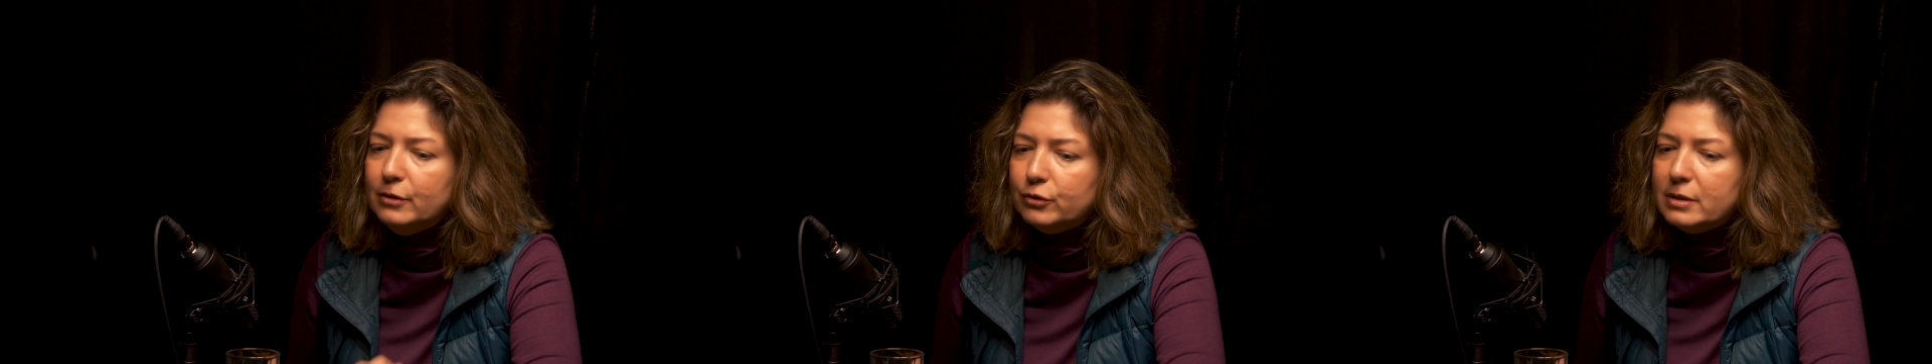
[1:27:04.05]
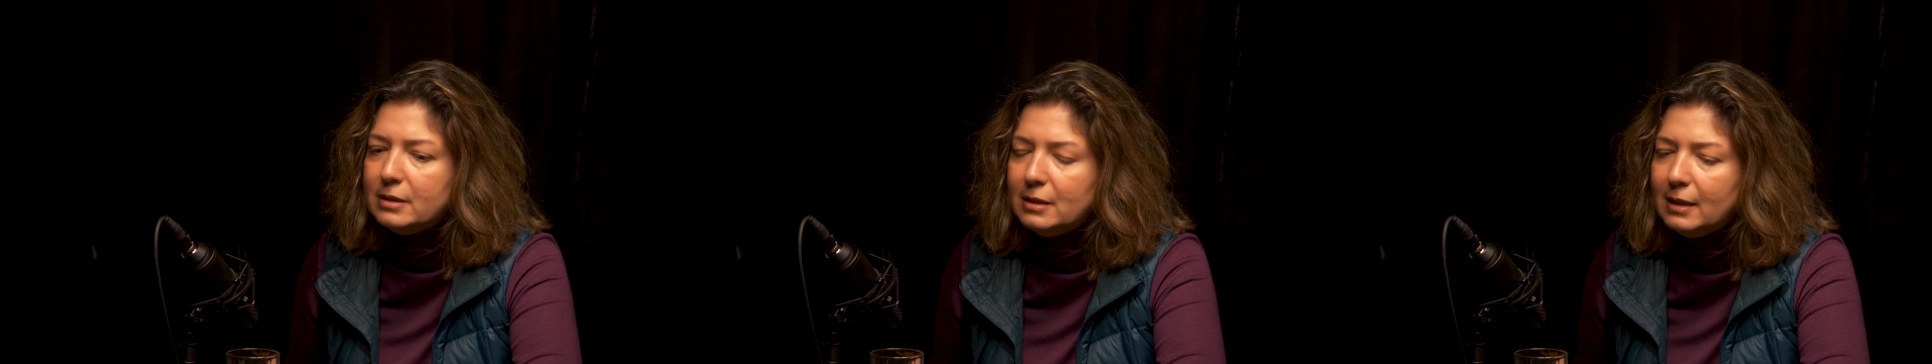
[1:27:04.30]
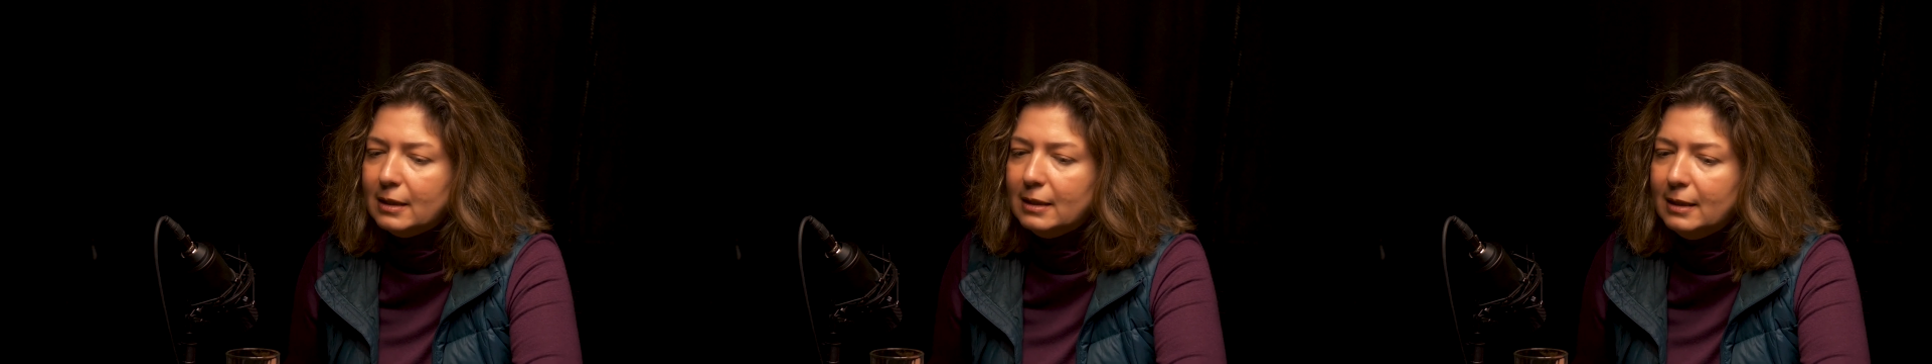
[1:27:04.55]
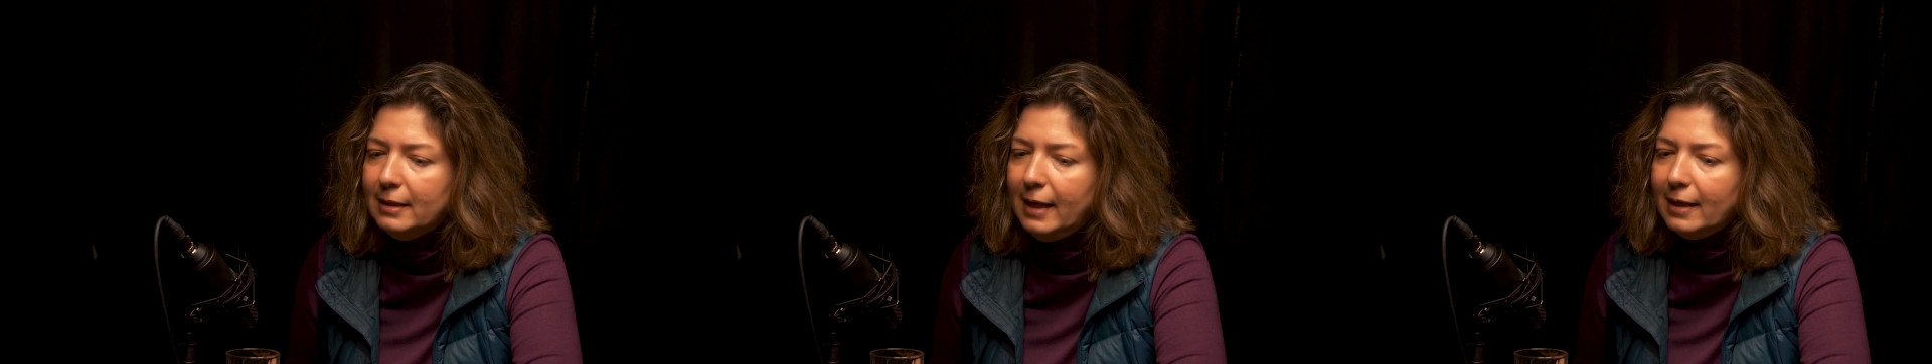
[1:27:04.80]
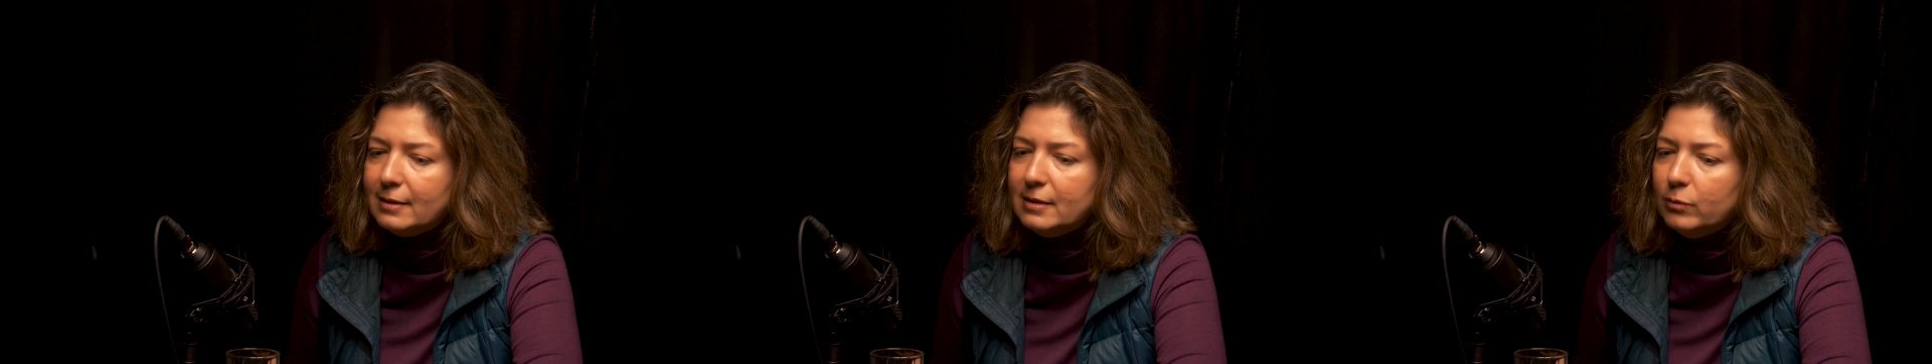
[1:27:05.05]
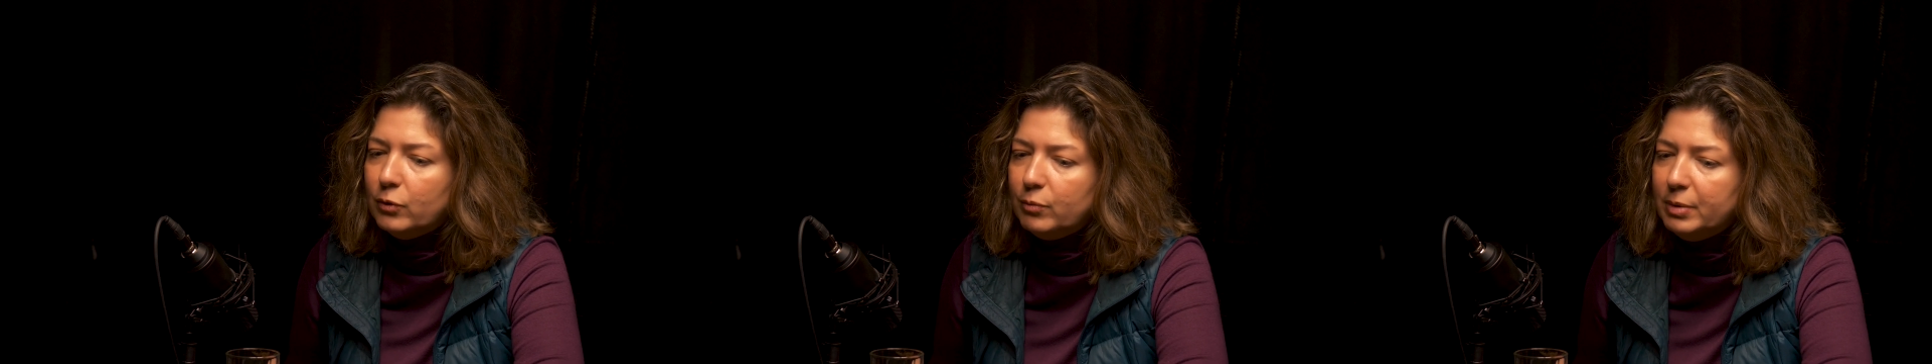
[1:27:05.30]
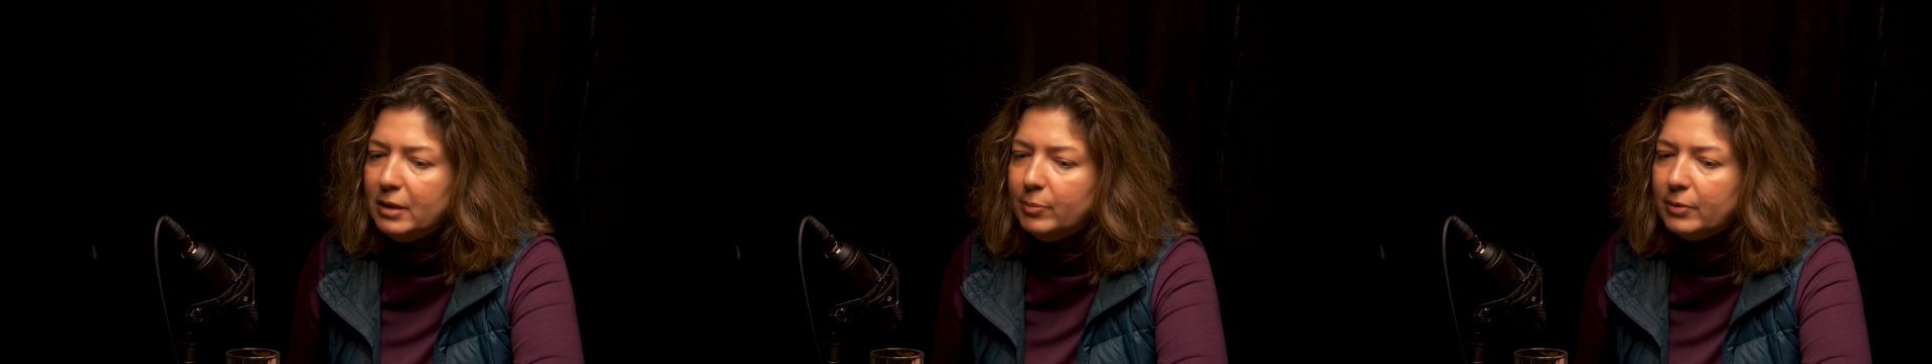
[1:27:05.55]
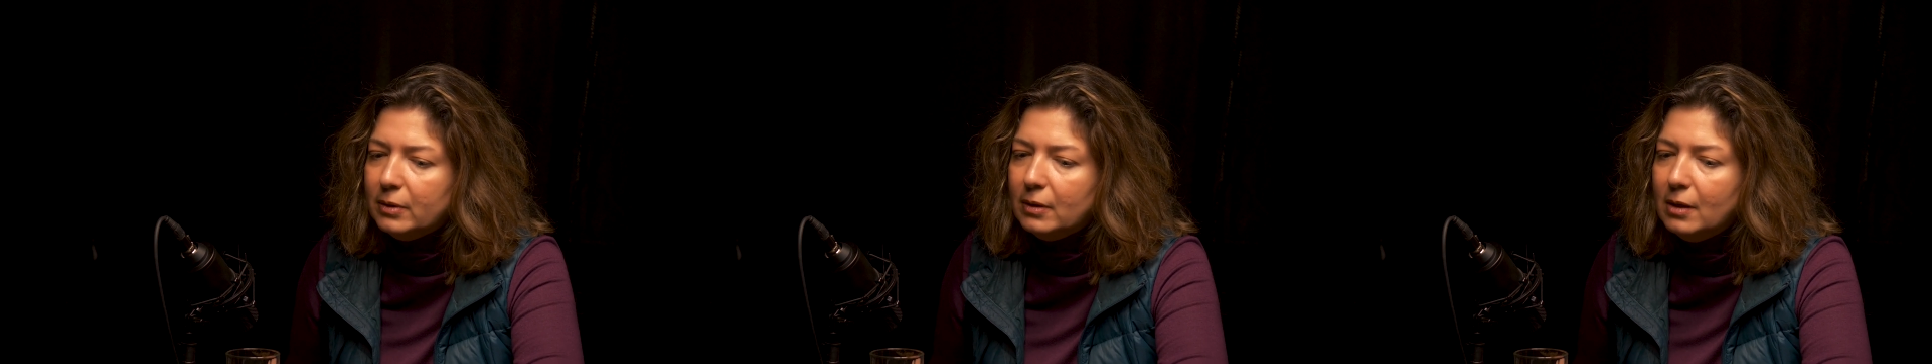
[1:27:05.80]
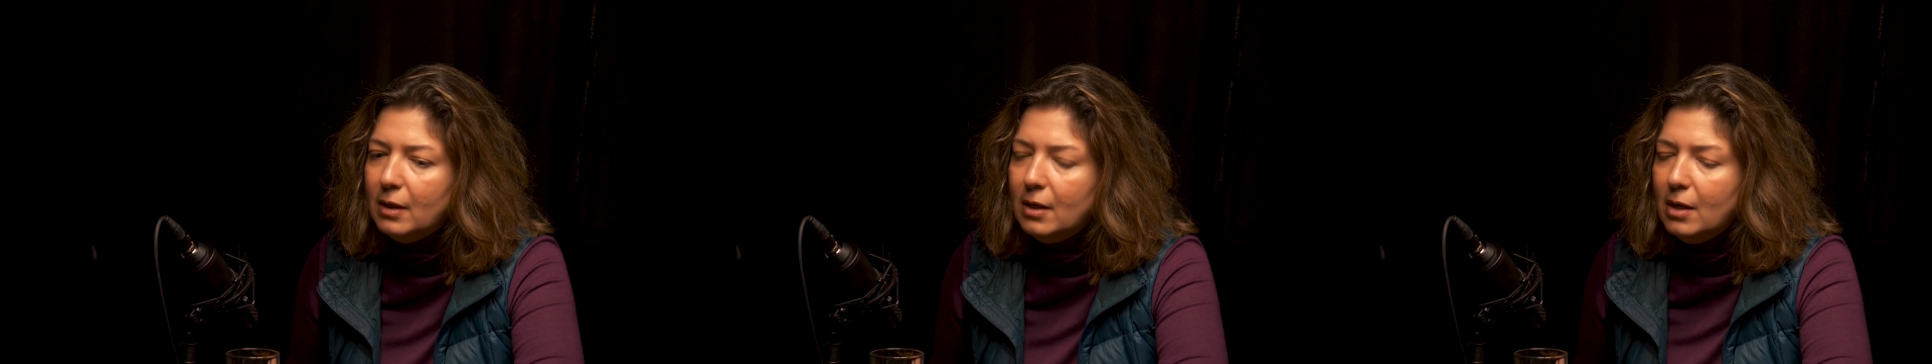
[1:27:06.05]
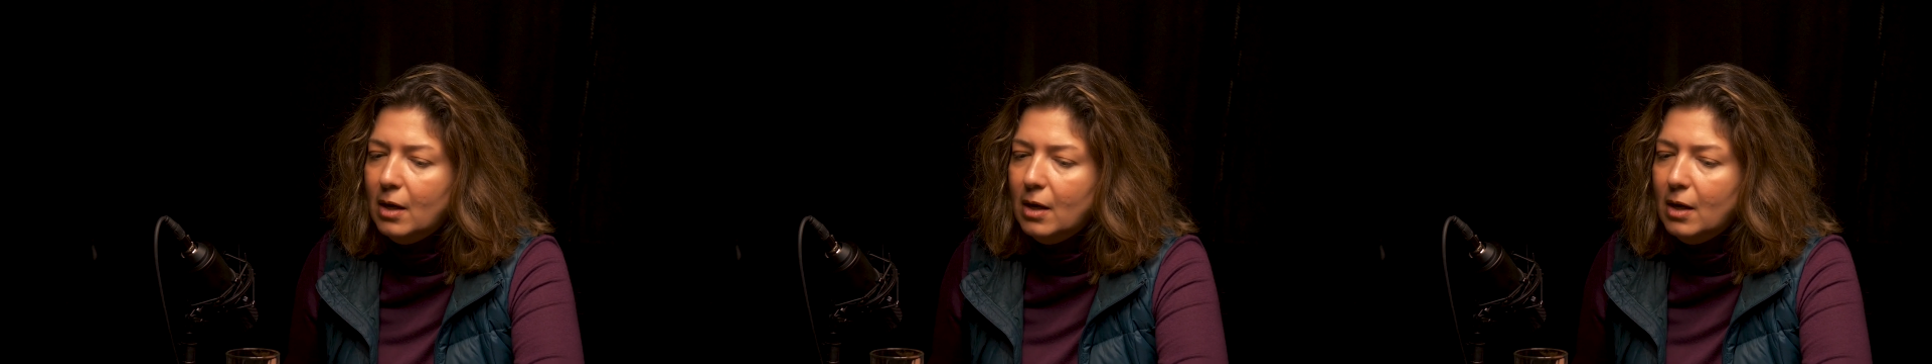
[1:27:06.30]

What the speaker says: interested in connecting with people